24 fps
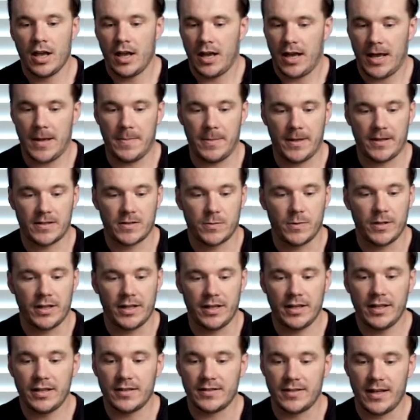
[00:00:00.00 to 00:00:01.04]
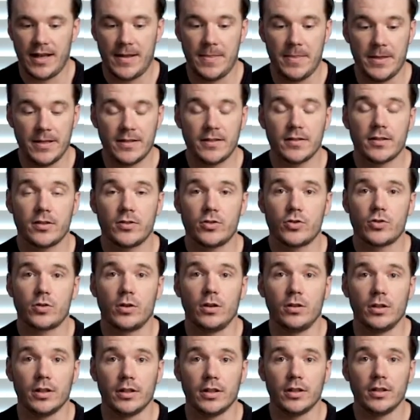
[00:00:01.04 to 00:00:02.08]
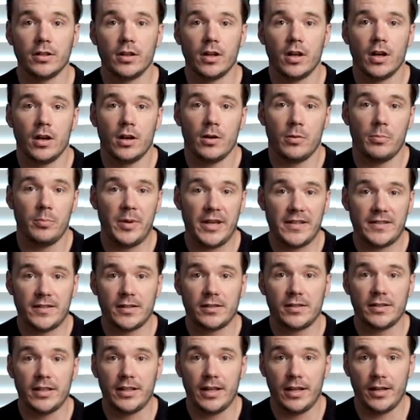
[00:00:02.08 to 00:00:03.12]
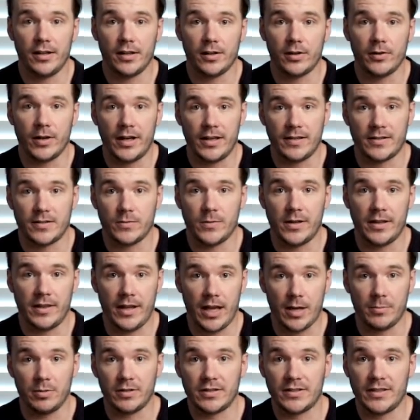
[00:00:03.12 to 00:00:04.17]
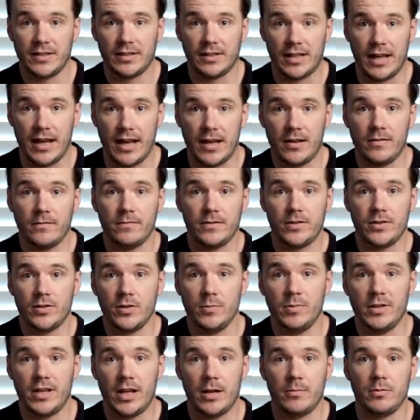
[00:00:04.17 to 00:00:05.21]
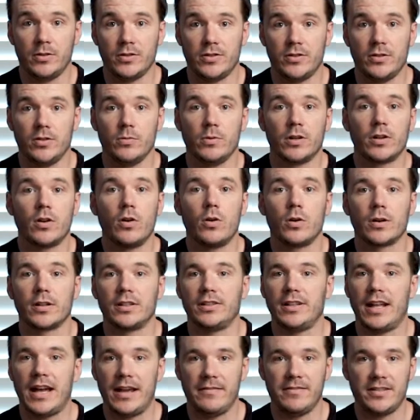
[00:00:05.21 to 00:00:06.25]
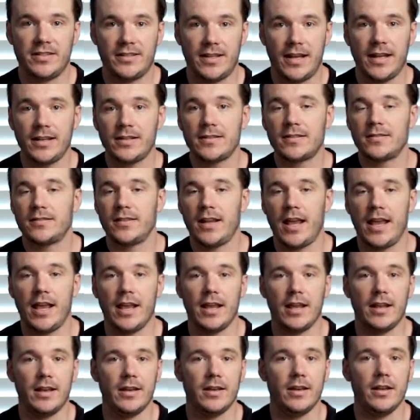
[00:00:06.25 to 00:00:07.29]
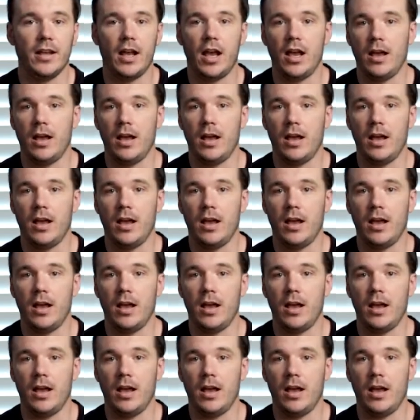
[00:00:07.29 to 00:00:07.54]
And that's what it is. And this controller basically integrates with Ableton Live to be able to record live sets and